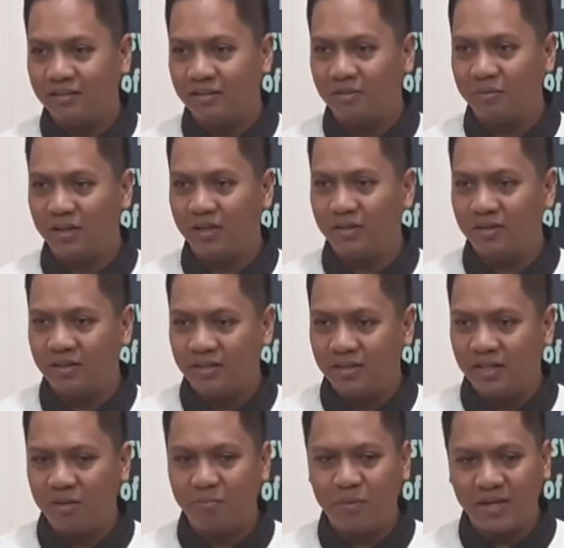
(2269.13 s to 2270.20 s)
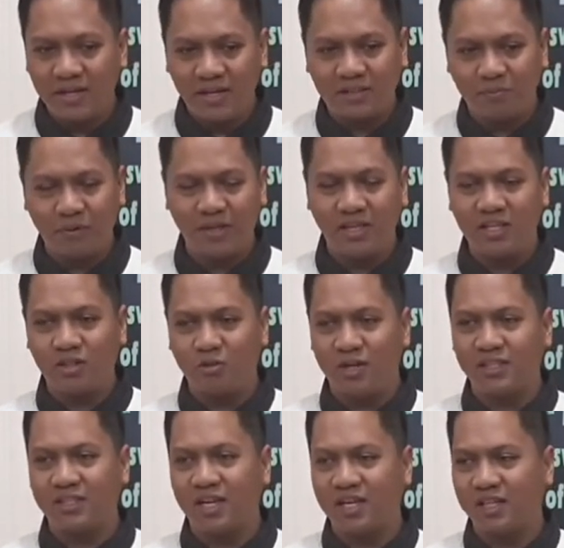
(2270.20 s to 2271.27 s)
Di ba? Iba na,
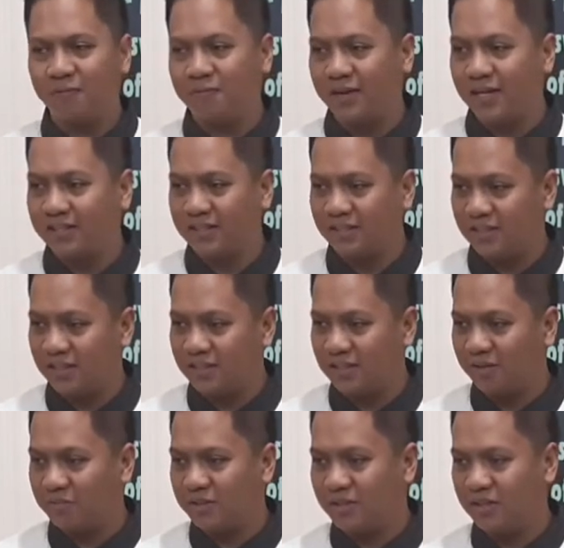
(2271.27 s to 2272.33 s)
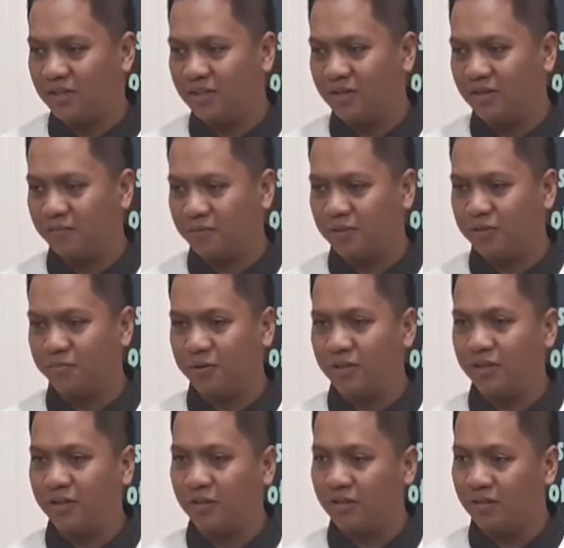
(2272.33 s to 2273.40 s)
spiritual sacrifices na, sabi sa 1
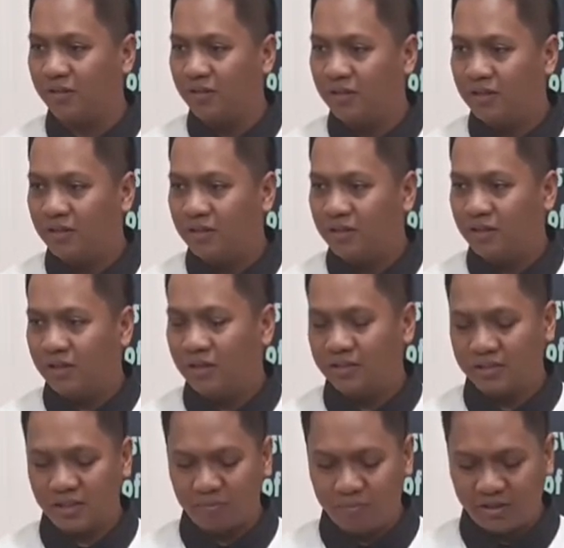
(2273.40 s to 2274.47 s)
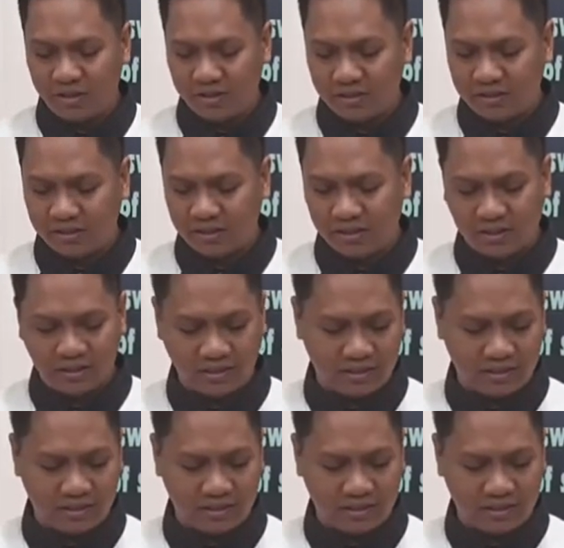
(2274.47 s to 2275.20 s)
Peter. At sabi rin sa